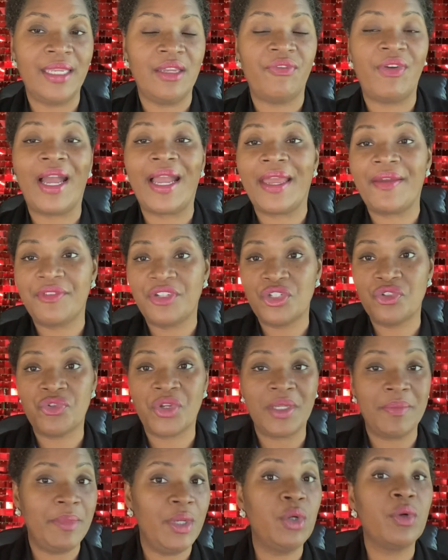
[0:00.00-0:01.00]
If I have to
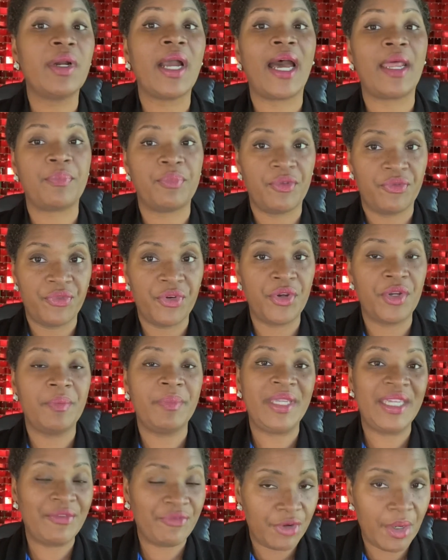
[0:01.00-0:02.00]
drink milk, I'd prefer it
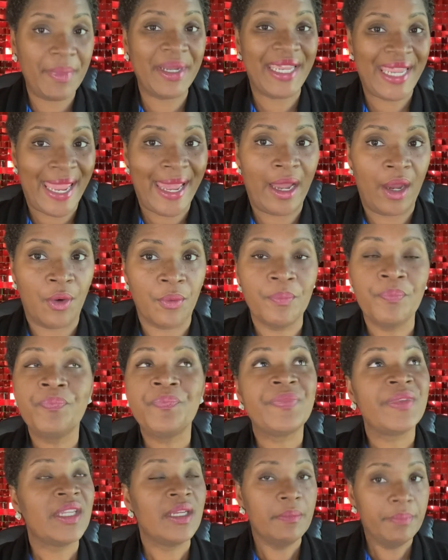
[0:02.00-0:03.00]
be from a cow.
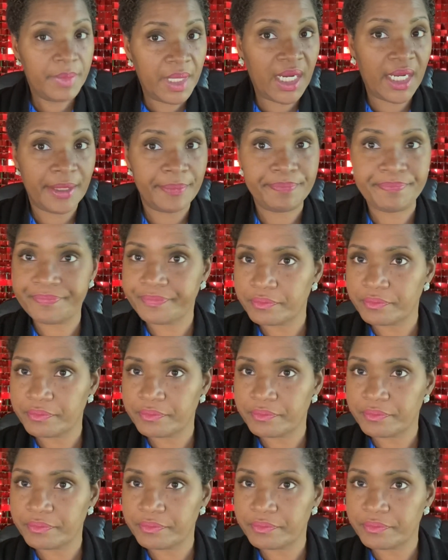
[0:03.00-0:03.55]
But